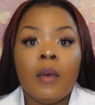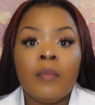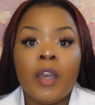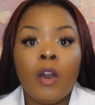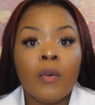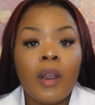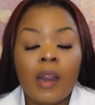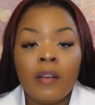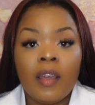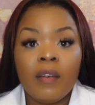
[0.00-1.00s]
They
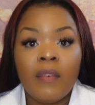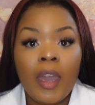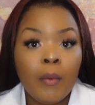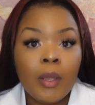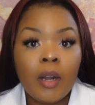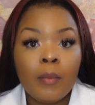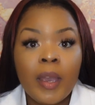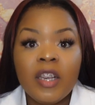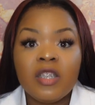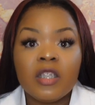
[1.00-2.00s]
evaluate our
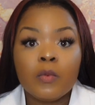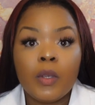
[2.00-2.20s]
patients.